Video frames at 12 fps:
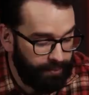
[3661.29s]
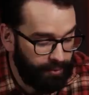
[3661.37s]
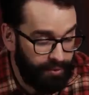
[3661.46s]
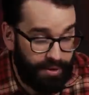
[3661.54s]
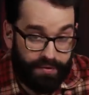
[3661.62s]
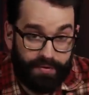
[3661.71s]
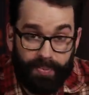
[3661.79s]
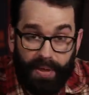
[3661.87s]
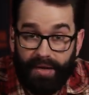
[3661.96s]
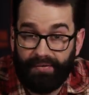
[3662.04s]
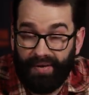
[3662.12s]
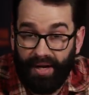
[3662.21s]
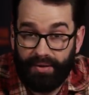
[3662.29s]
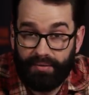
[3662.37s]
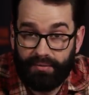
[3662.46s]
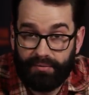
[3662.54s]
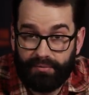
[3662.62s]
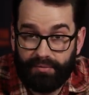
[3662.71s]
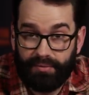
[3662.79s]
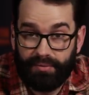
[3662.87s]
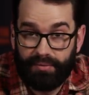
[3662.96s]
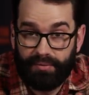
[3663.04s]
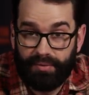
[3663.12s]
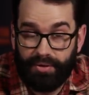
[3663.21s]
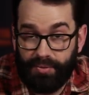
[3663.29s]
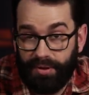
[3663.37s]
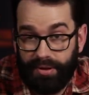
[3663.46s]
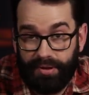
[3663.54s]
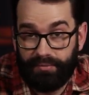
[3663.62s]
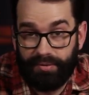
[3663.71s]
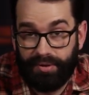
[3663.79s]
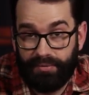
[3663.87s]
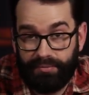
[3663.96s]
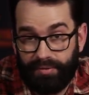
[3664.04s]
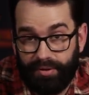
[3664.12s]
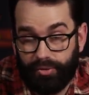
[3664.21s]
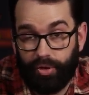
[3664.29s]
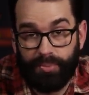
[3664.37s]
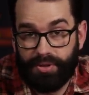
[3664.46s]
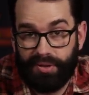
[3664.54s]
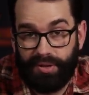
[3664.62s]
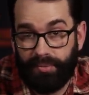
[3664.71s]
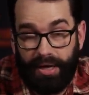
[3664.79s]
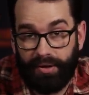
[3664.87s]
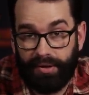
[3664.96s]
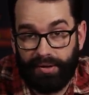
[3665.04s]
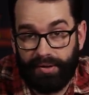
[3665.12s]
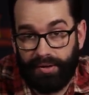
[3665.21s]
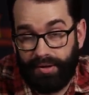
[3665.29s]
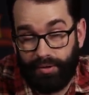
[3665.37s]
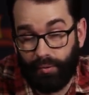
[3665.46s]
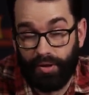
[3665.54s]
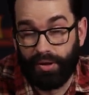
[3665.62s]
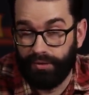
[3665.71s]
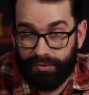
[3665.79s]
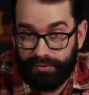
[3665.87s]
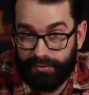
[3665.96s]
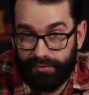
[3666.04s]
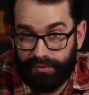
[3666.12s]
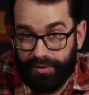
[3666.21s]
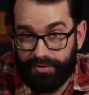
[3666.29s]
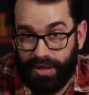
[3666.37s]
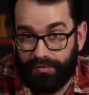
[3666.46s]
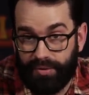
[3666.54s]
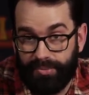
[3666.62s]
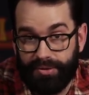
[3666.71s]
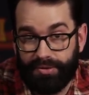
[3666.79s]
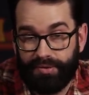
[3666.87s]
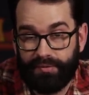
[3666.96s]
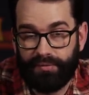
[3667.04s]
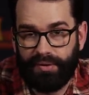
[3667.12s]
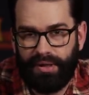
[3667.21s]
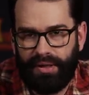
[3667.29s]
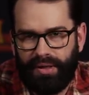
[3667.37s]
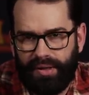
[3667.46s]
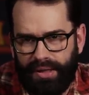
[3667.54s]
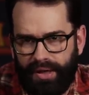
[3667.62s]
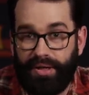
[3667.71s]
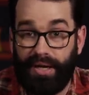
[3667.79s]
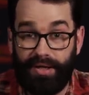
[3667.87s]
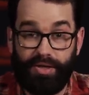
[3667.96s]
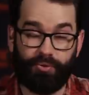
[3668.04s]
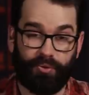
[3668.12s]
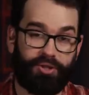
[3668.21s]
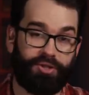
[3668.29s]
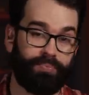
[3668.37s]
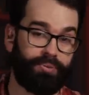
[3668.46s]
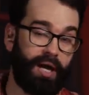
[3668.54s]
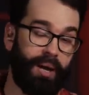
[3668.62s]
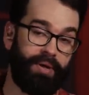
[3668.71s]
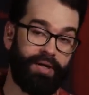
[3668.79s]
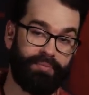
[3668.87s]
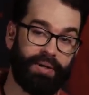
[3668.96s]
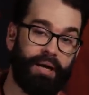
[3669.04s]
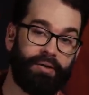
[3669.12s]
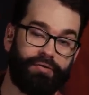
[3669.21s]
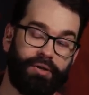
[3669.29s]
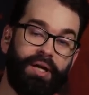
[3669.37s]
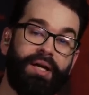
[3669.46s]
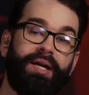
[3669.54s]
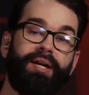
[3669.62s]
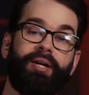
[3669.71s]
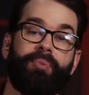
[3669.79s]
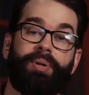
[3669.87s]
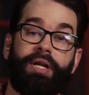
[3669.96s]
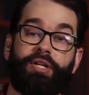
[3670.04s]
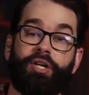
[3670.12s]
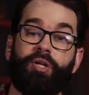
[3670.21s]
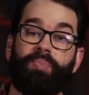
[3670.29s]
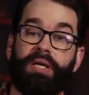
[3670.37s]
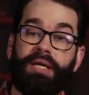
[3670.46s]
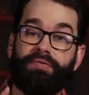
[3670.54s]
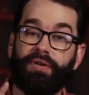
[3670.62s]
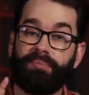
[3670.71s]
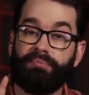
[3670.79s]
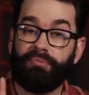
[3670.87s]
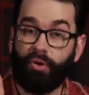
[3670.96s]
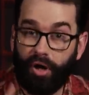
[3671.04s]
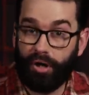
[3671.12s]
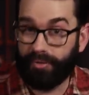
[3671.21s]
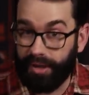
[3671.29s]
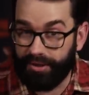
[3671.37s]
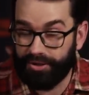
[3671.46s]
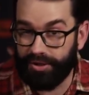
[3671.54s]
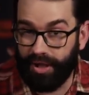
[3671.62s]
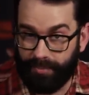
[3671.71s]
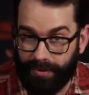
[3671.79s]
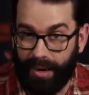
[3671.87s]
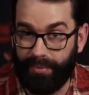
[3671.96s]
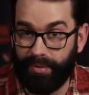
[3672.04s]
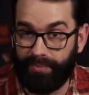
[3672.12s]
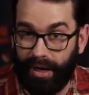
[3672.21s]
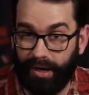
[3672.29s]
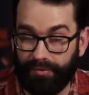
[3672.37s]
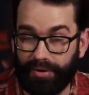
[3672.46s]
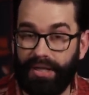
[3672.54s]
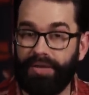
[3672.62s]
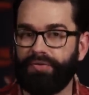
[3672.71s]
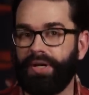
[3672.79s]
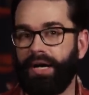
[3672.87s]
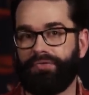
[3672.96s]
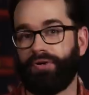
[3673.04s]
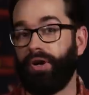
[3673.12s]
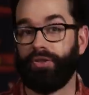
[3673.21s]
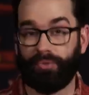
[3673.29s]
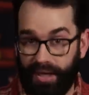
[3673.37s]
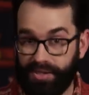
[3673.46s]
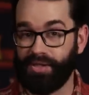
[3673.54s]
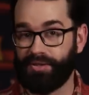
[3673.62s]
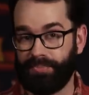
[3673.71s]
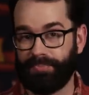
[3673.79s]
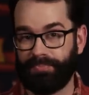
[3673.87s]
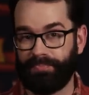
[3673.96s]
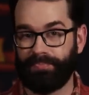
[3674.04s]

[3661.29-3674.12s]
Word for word: employees of Spotify. Those are really the, the, the groups in, in America, in the world, that have suffered the most. Now, yeah, he's rich and prominent and powerful, but he could be even more rich and prominent and powerful if not for all the racism.